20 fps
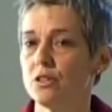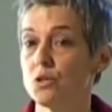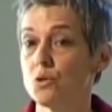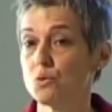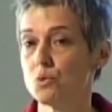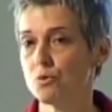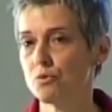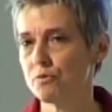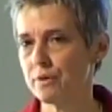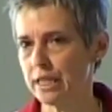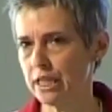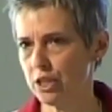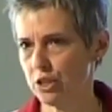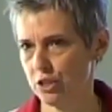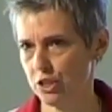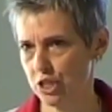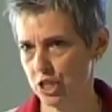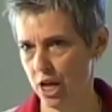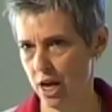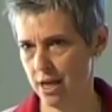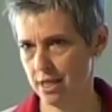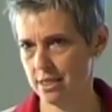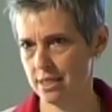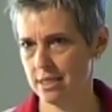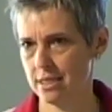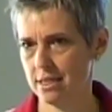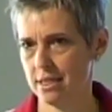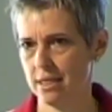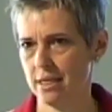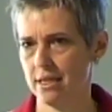Those were real
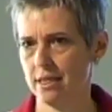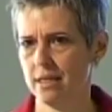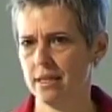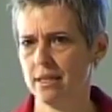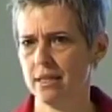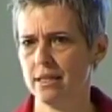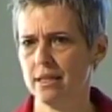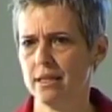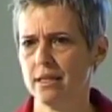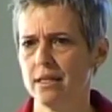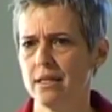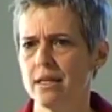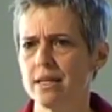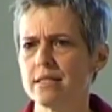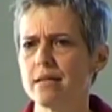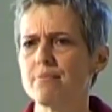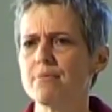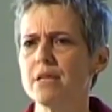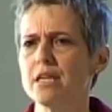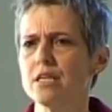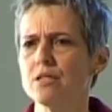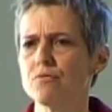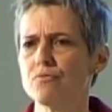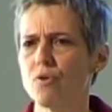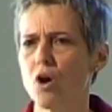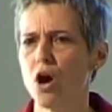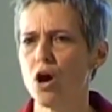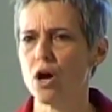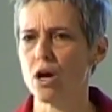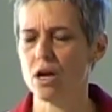shots. Something's
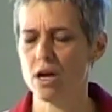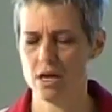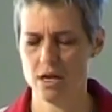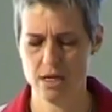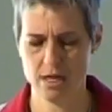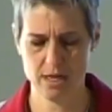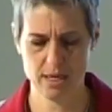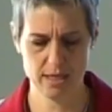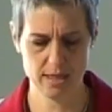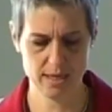wrong.